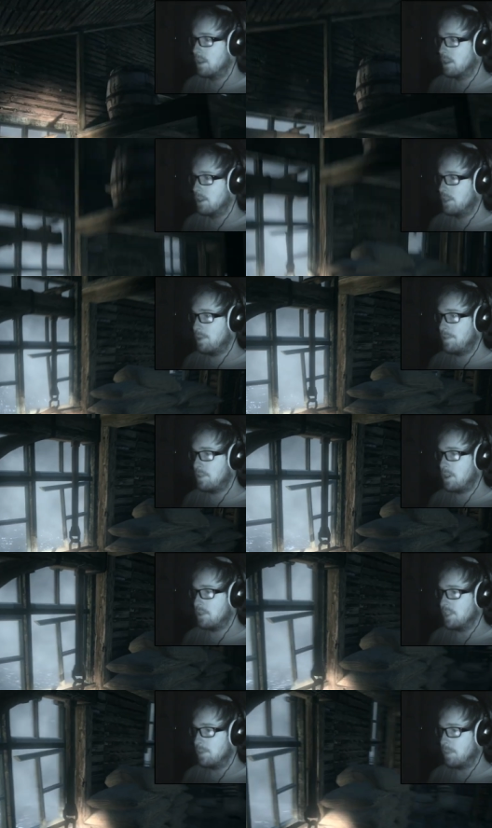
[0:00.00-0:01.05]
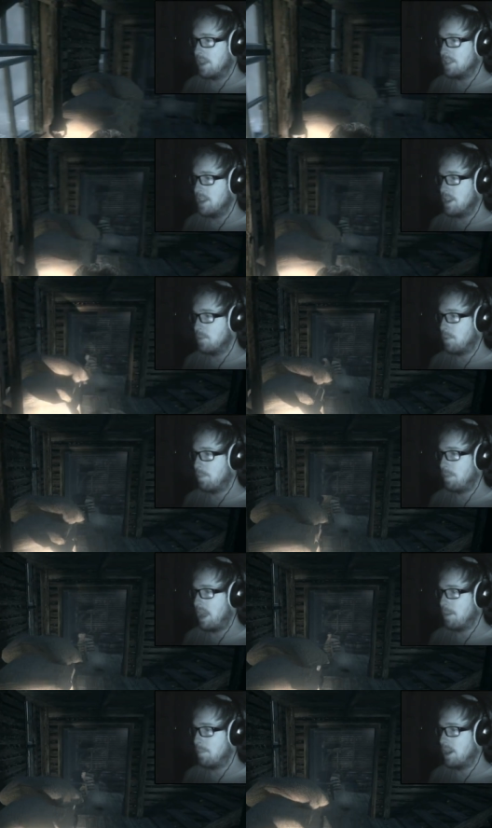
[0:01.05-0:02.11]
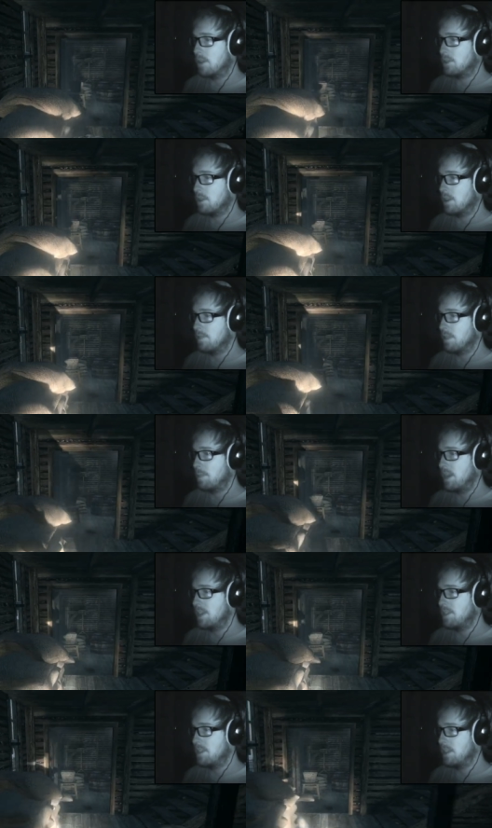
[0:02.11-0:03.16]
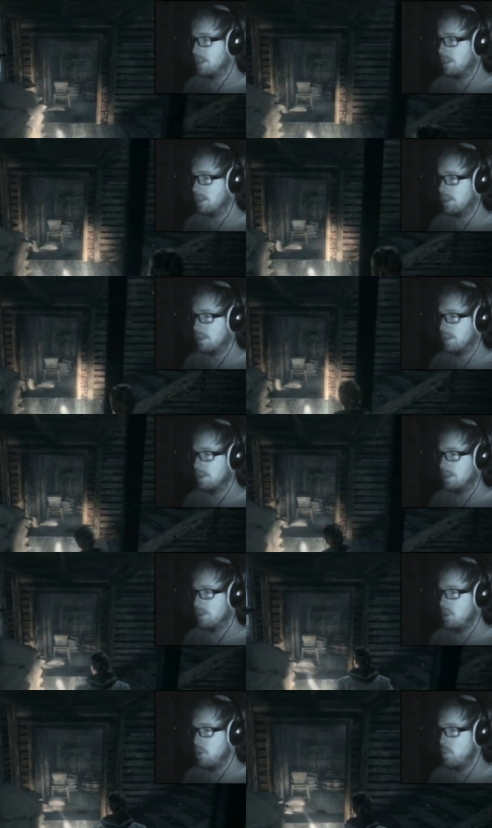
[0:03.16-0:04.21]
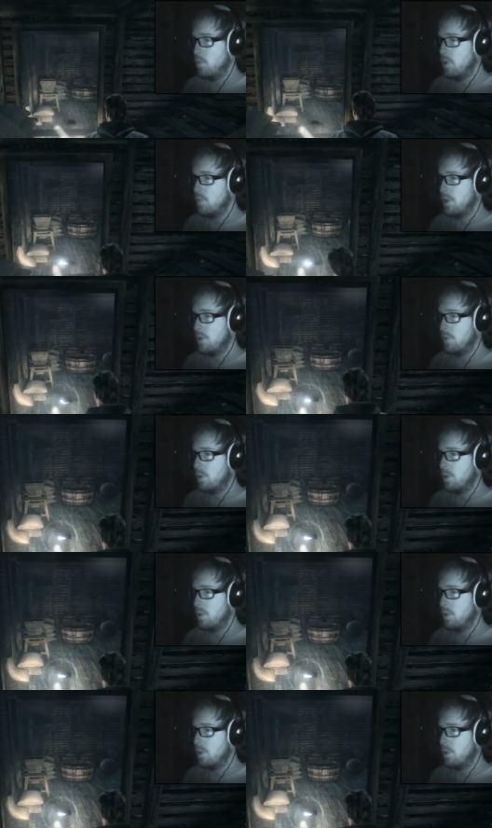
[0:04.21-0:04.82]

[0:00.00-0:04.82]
Because whoever owns this place, they don't want black marks all over the place, do they? No, no, no.